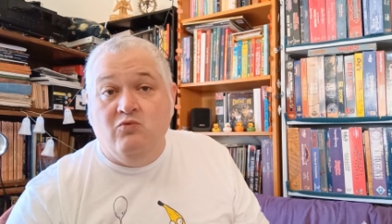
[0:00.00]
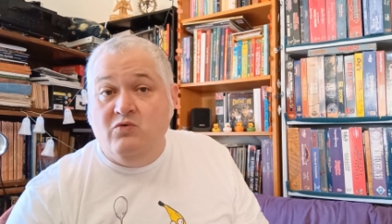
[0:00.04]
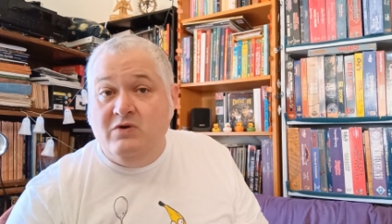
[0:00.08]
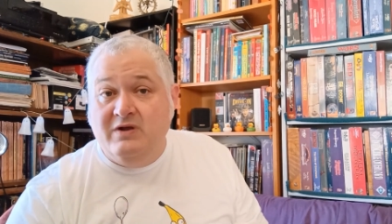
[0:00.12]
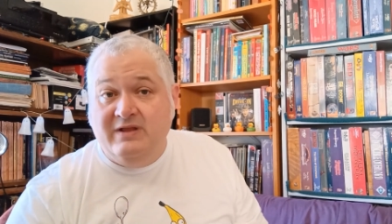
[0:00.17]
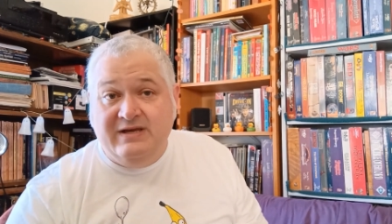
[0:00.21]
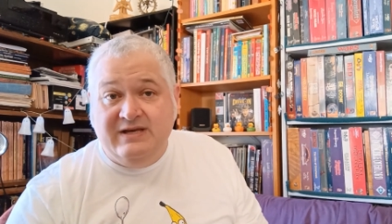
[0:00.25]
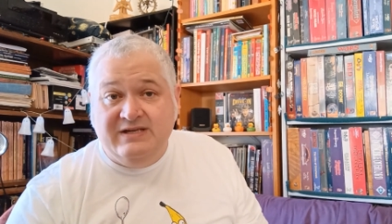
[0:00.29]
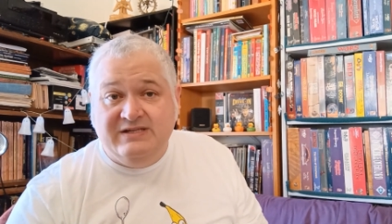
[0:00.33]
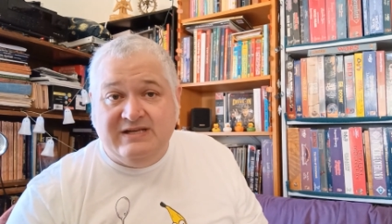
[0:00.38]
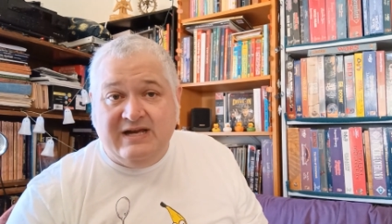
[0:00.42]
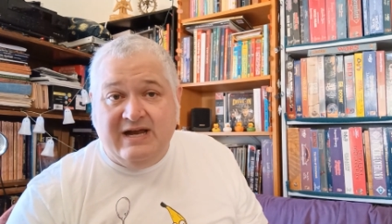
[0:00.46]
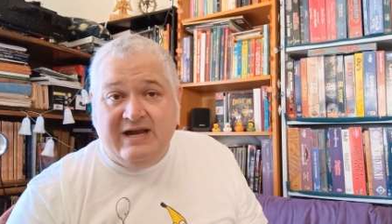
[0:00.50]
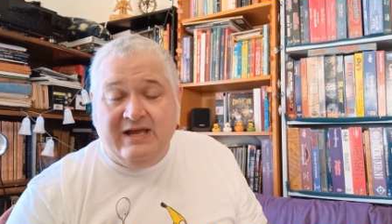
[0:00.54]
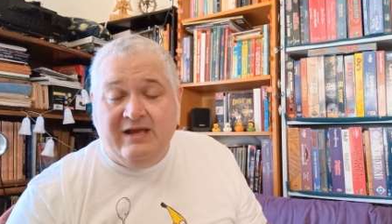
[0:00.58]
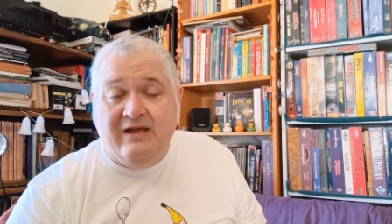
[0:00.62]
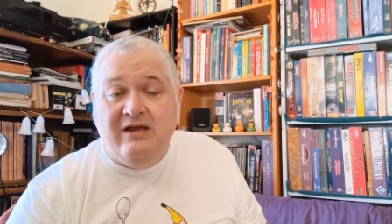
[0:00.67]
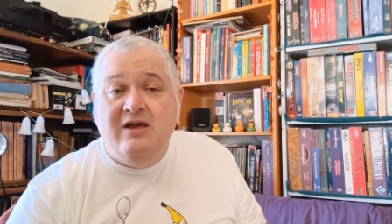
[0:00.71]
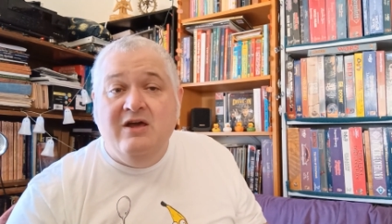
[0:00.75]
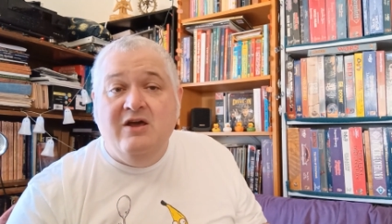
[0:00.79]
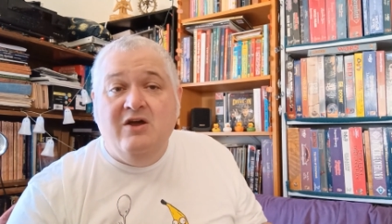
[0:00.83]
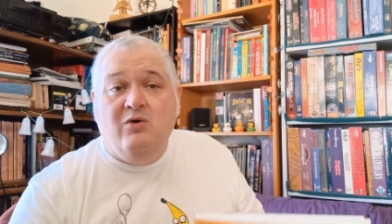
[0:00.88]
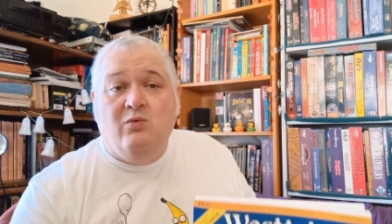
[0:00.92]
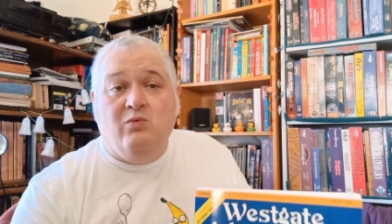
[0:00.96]
really exciting.
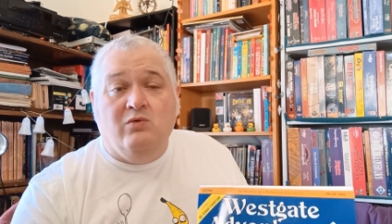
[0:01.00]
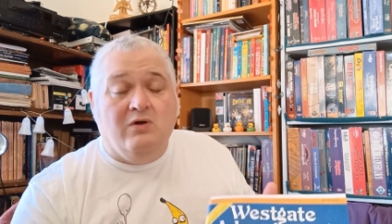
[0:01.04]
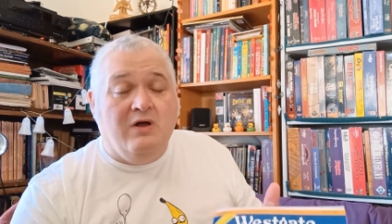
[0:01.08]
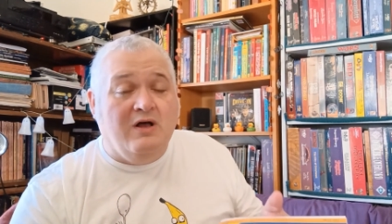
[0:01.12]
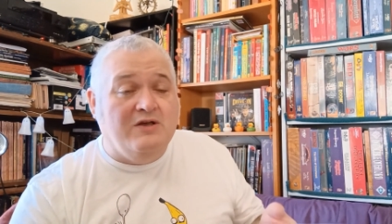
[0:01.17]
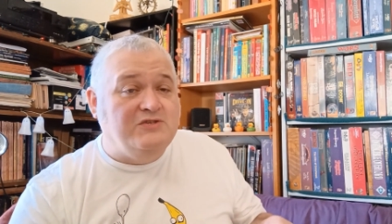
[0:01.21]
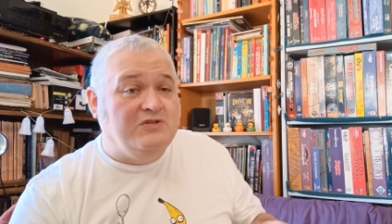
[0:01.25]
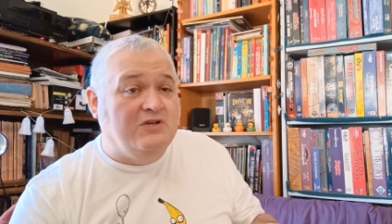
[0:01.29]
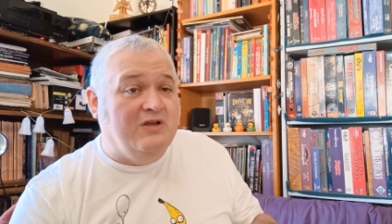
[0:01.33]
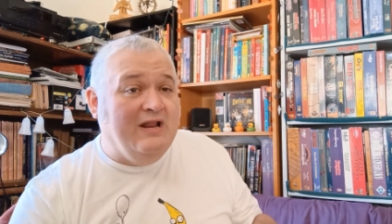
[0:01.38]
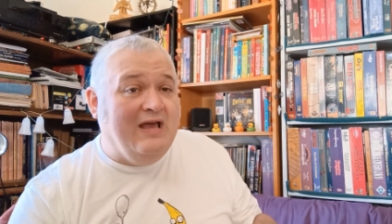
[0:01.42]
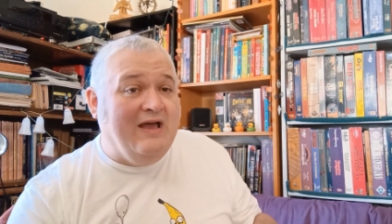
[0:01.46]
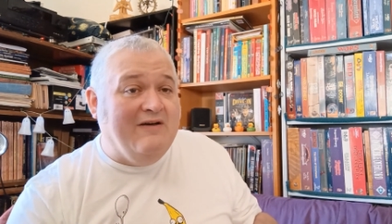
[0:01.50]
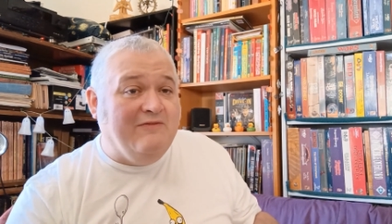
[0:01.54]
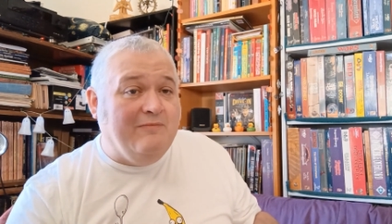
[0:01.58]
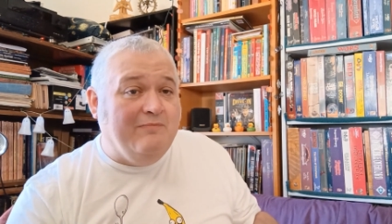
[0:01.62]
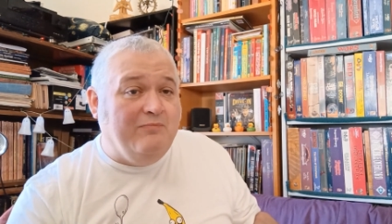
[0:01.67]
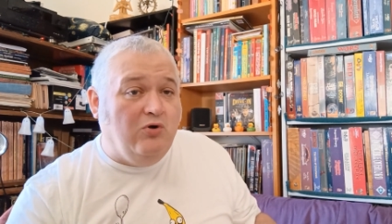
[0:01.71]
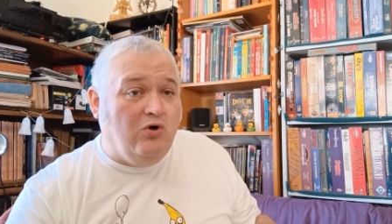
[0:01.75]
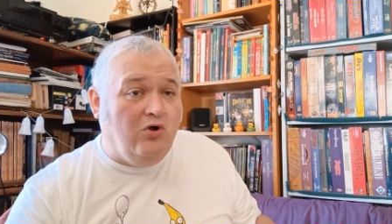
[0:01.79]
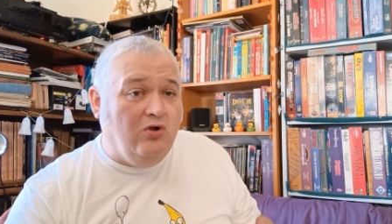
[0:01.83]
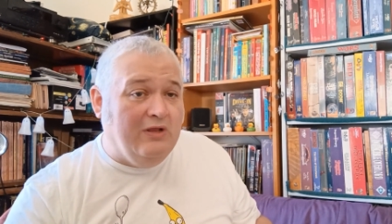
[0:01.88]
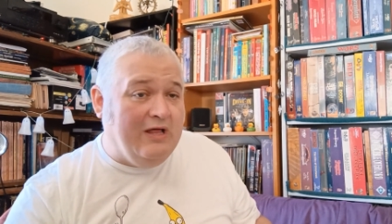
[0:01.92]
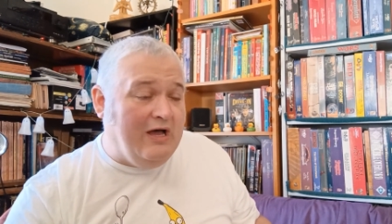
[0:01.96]
We're also going to have a
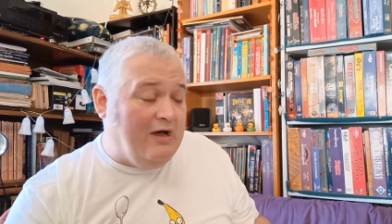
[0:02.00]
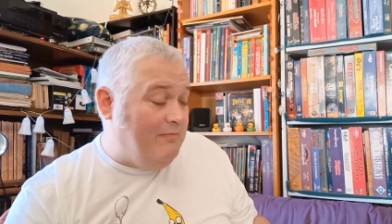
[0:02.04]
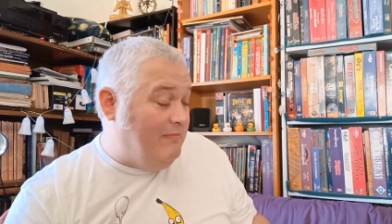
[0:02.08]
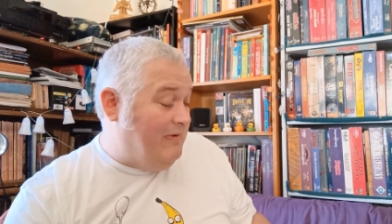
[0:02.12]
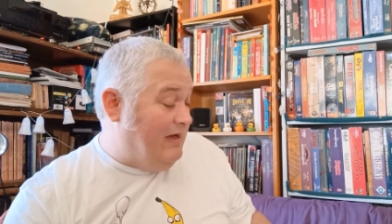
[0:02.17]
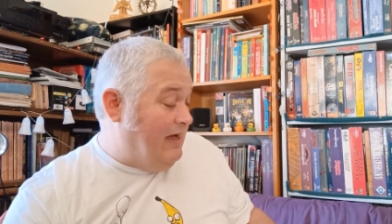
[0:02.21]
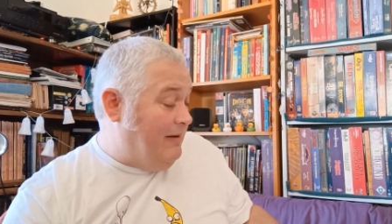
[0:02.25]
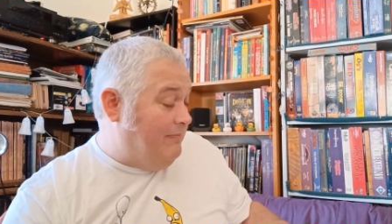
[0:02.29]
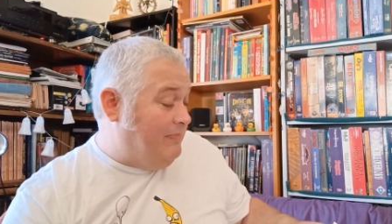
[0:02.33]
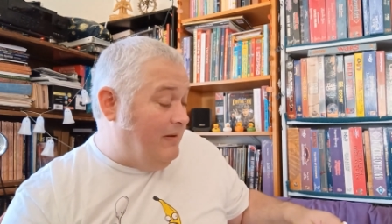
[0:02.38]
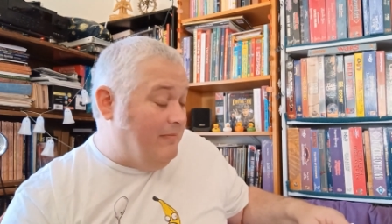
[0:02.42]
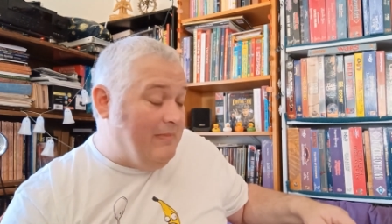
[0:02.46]
pull-out map.